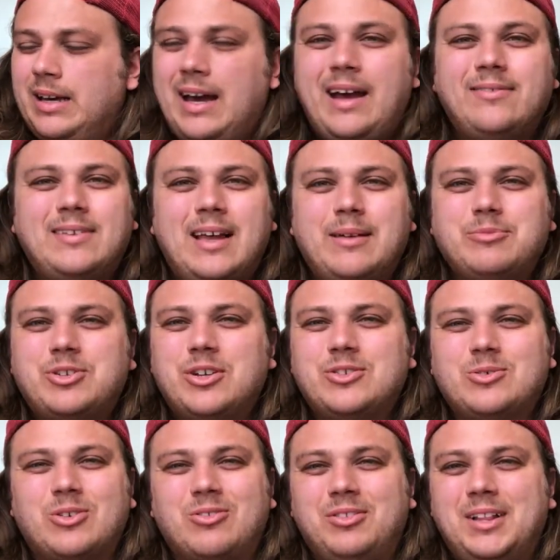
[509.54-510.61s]
halftime
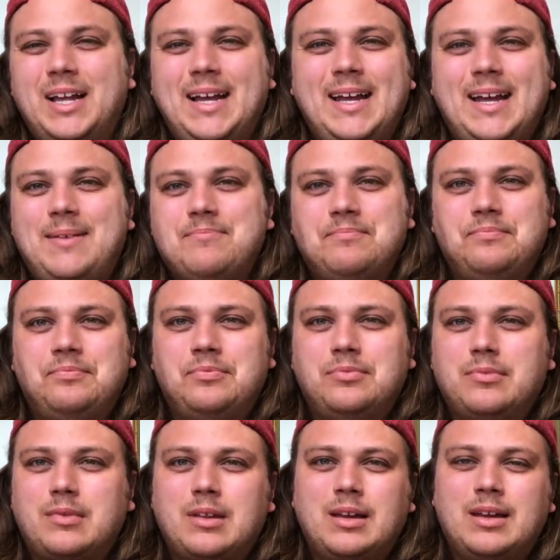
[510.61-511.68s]
shows are lame.
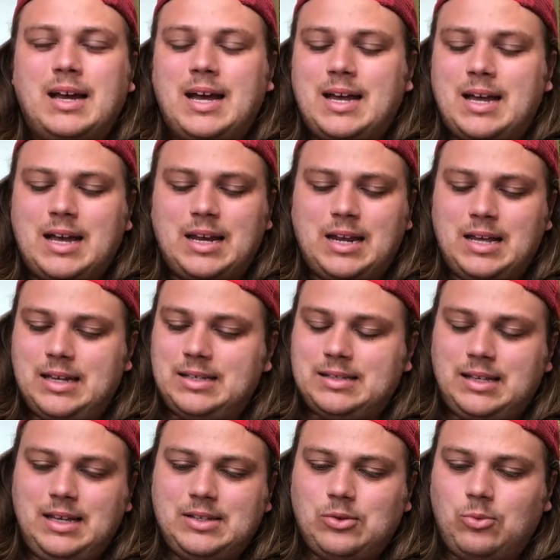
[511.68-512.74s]

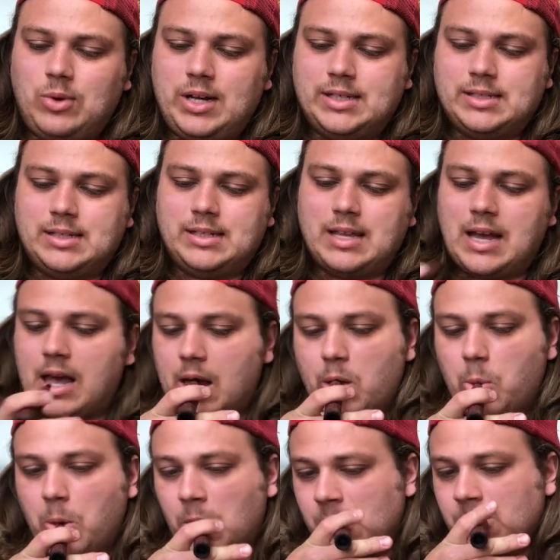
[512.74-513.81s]
It's a waste of
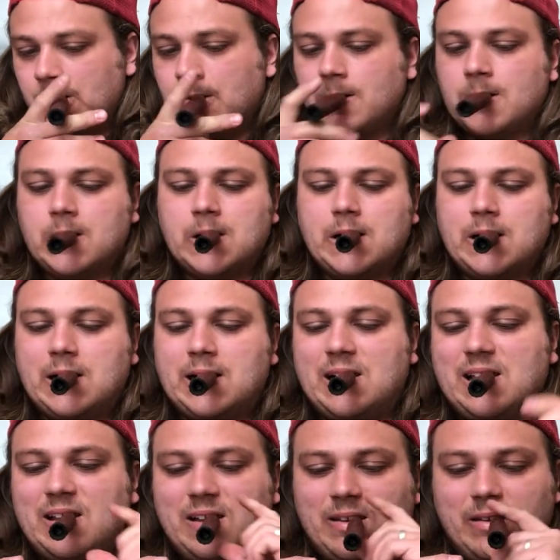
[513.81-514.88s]
time. I
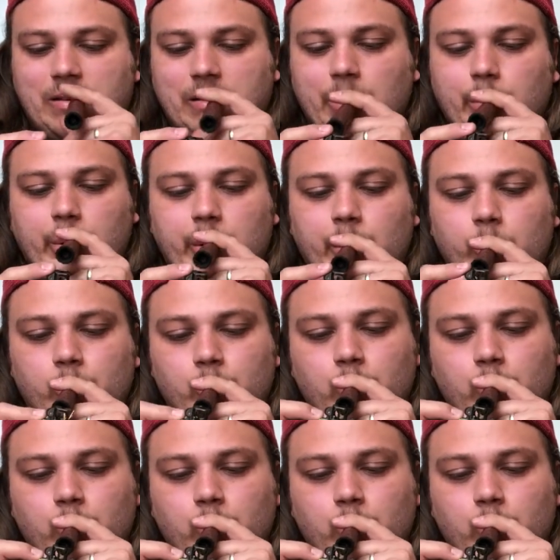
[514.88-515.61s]
think it's stupid.